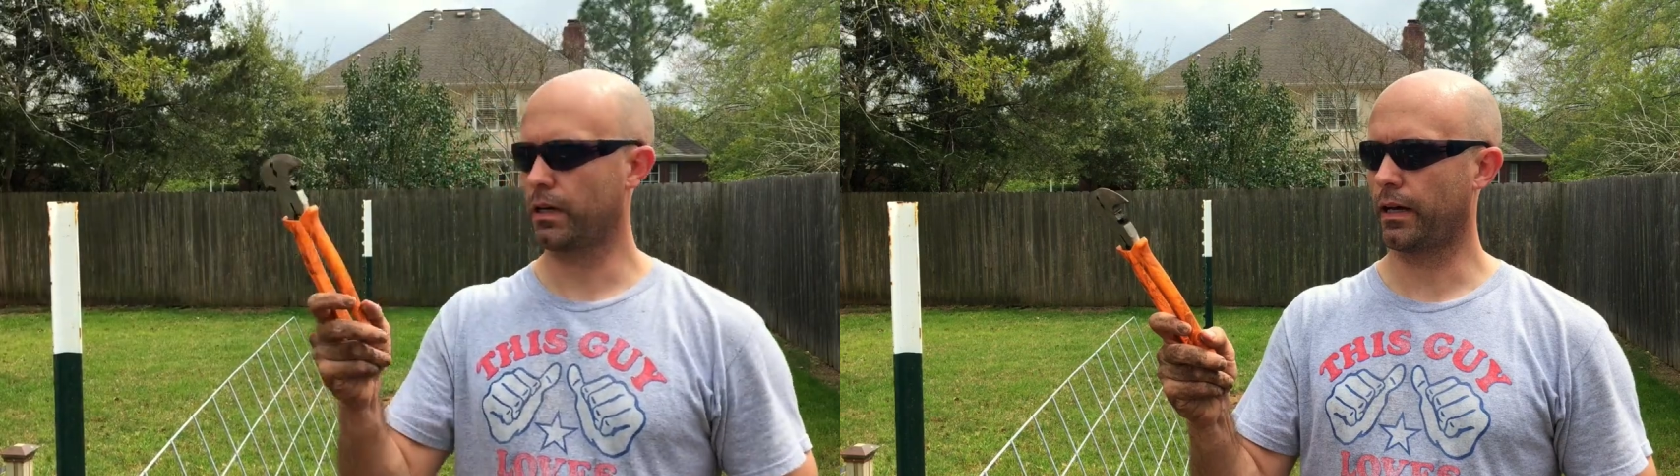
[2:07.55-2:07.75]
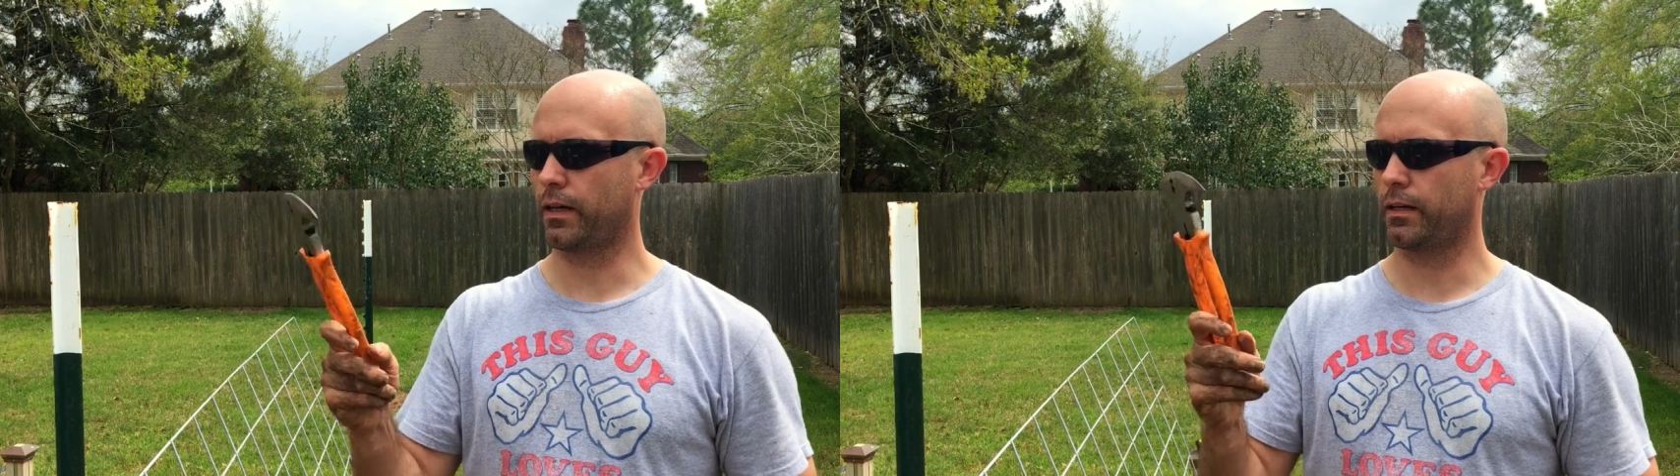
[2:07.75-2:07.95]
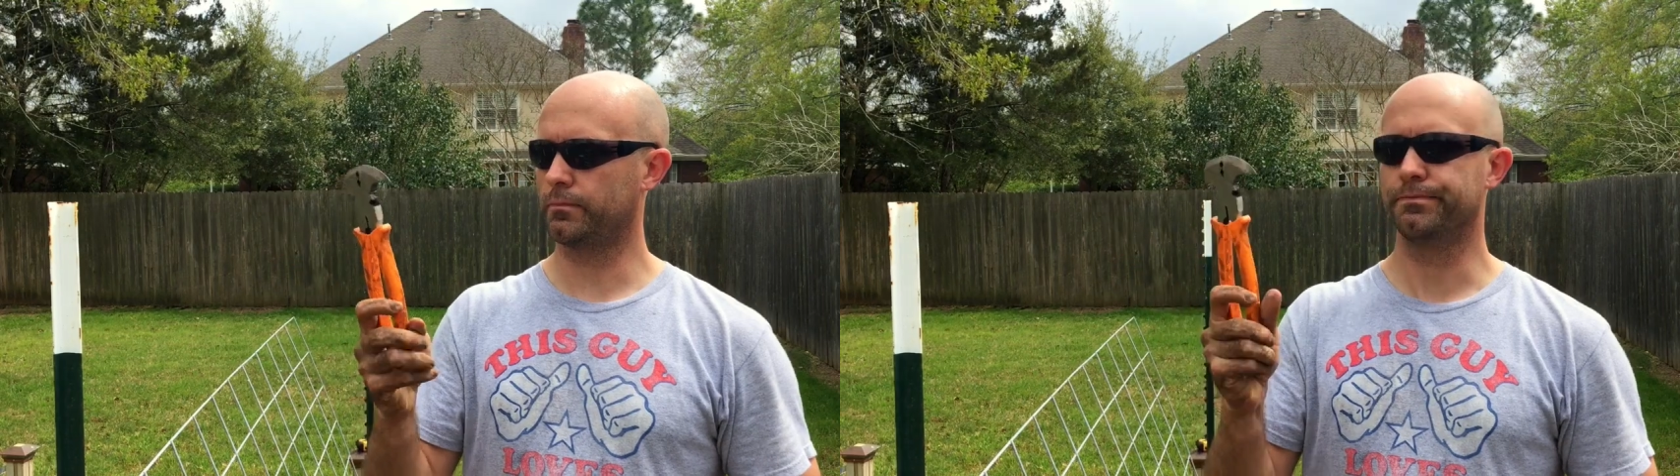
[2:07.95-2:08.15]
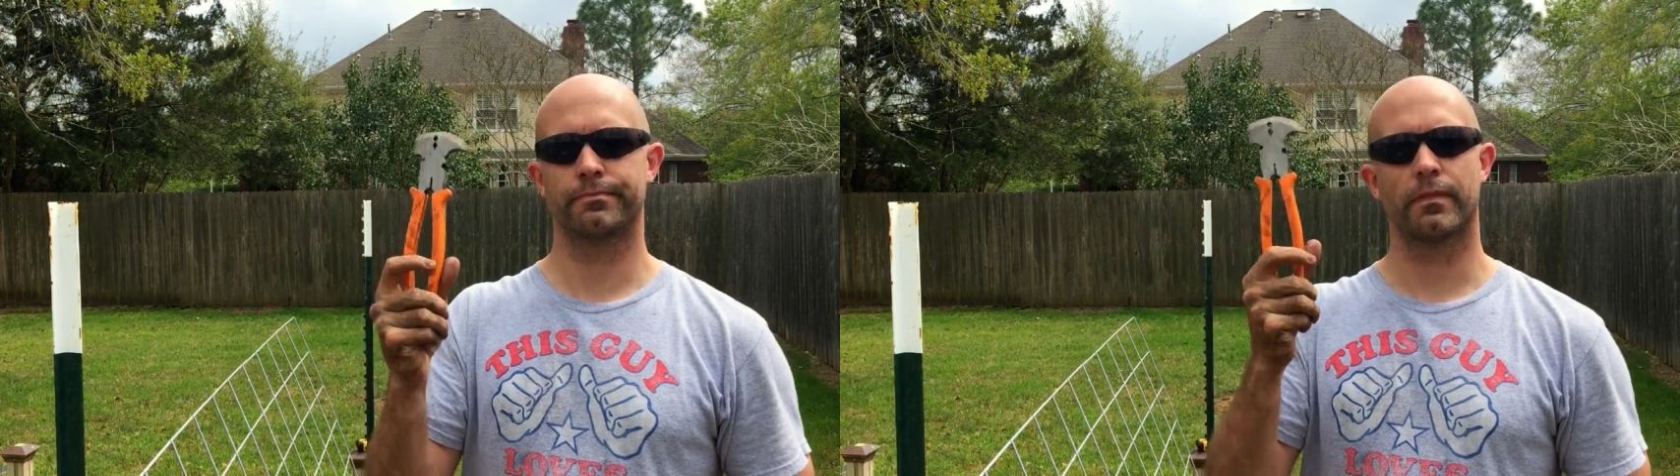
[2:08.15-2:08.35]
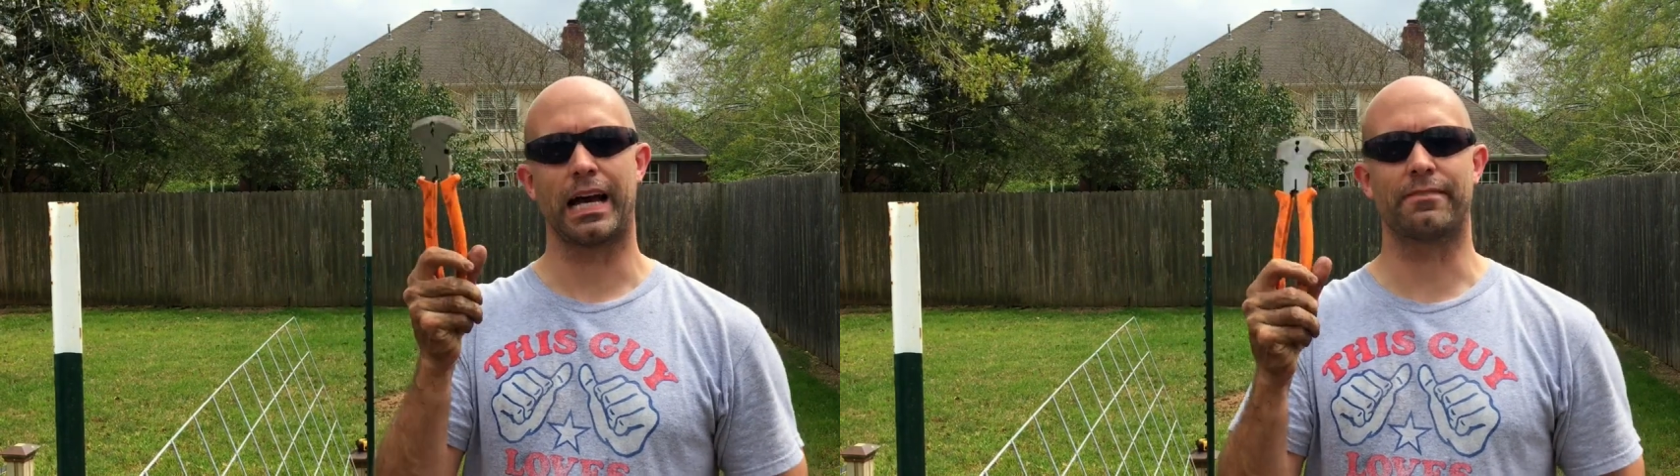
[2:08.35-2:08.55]
um,
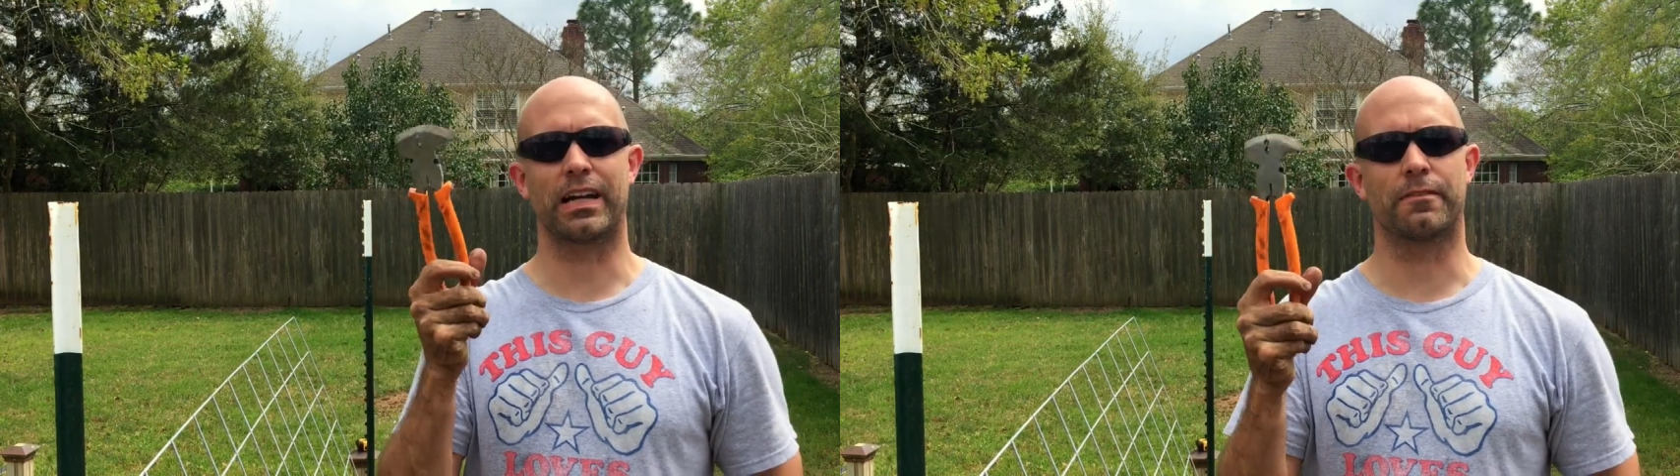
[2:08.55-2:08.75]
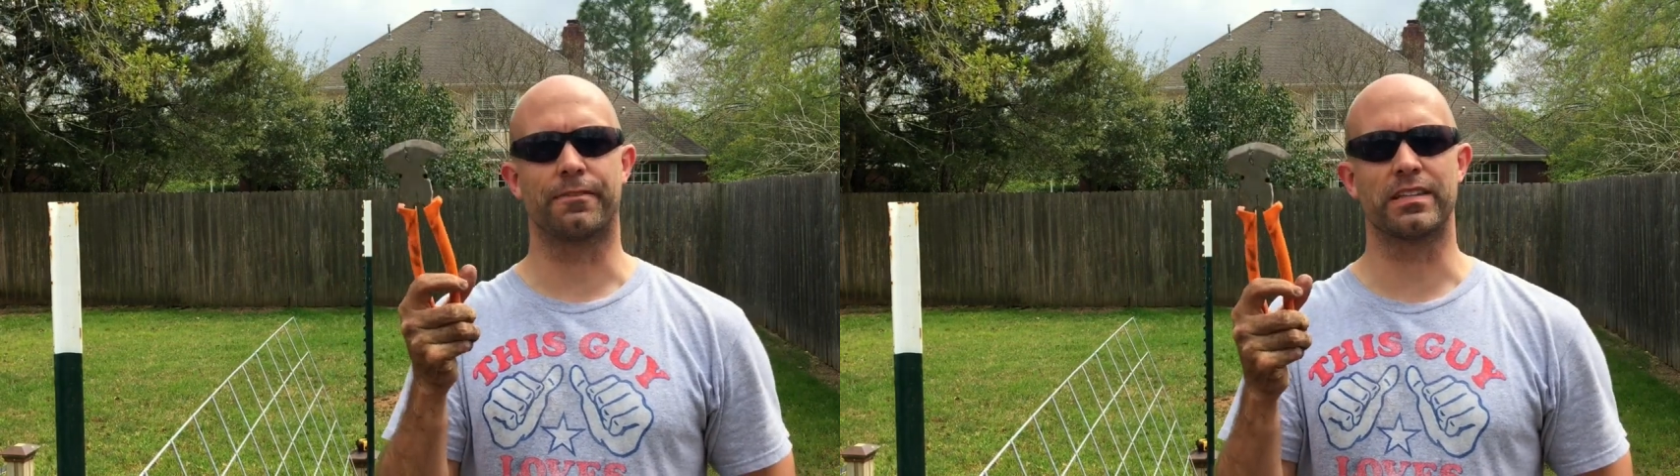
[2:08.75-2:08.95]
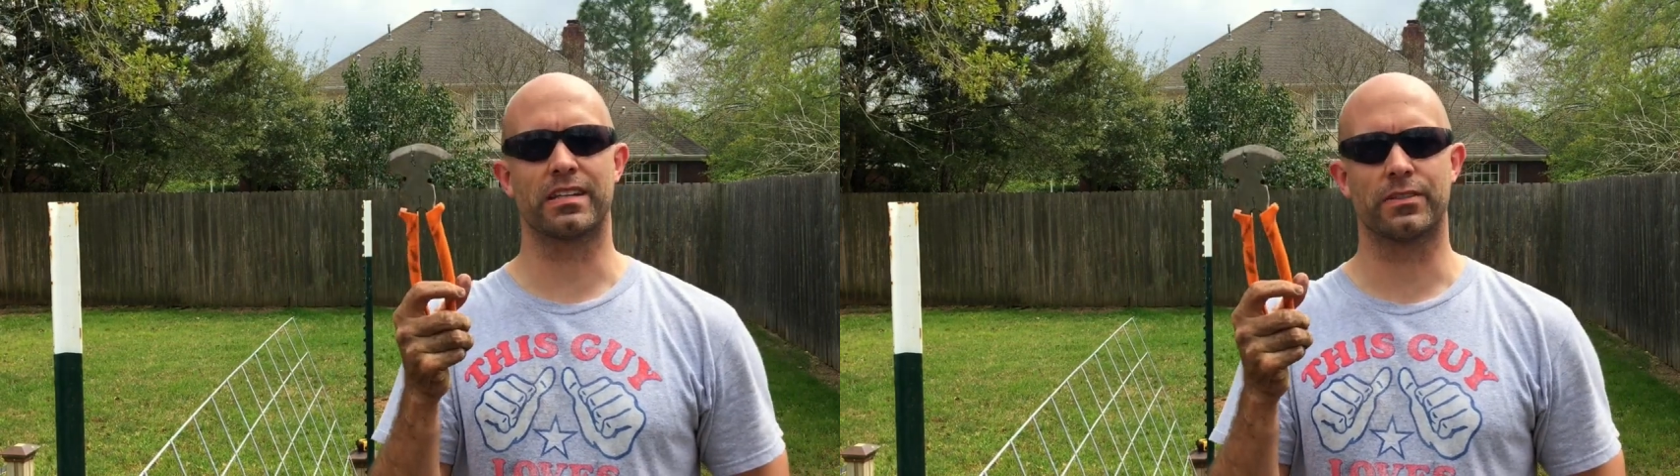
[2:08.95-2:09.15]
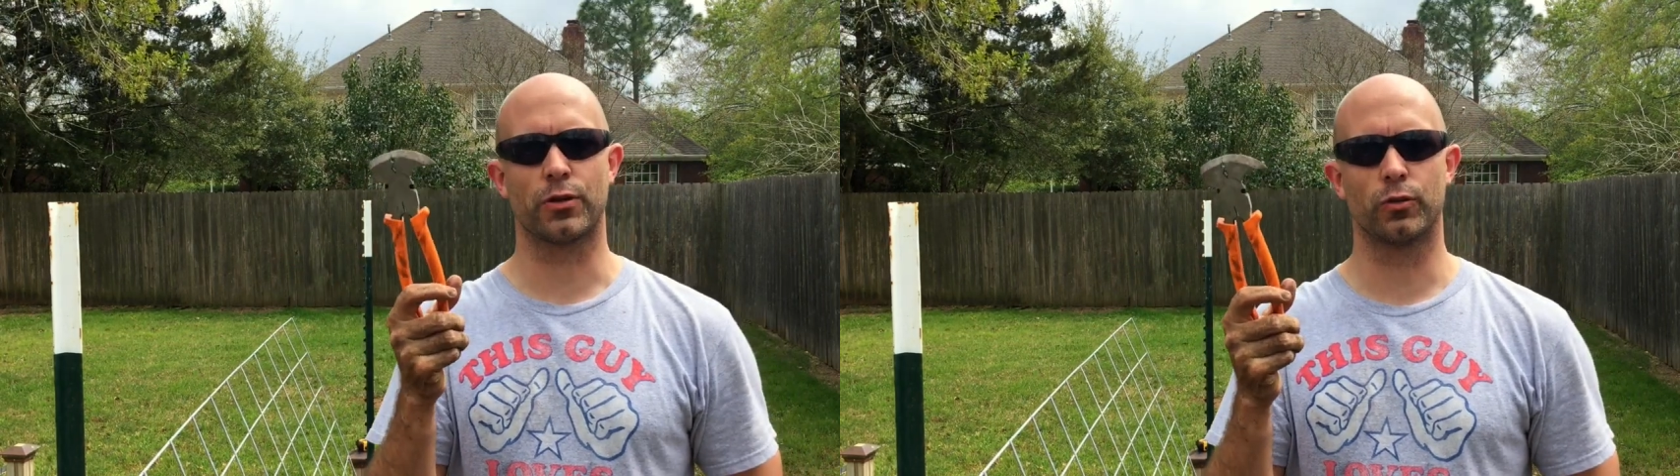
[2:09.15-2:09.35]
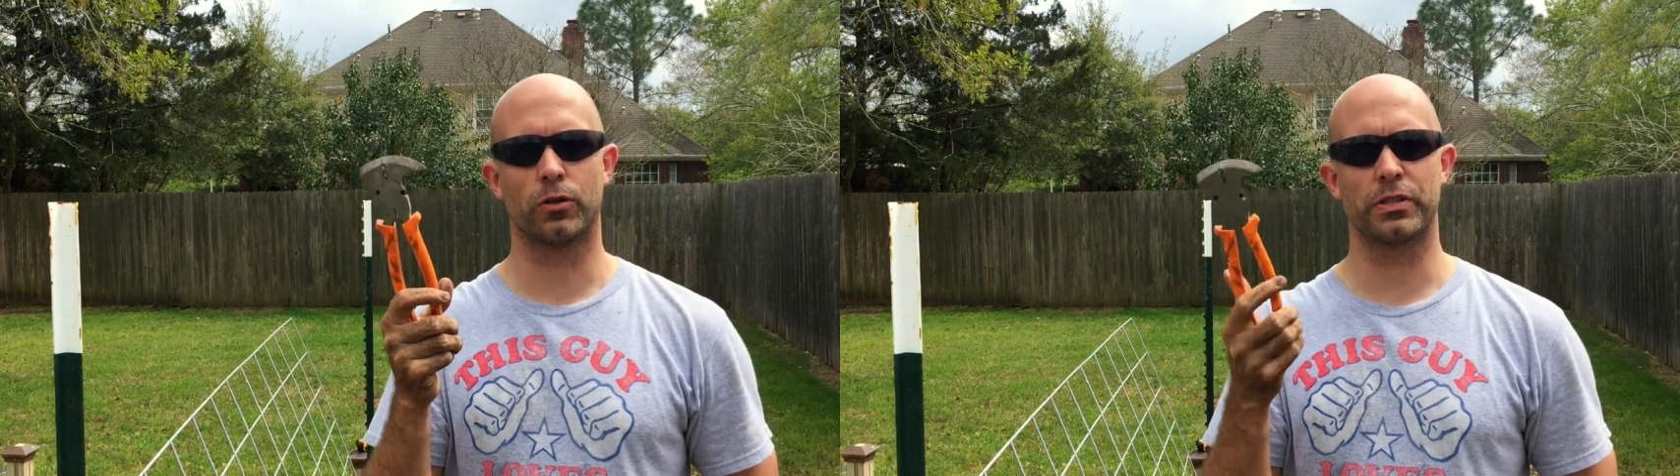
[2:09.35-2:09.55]
I've got a fencing tool,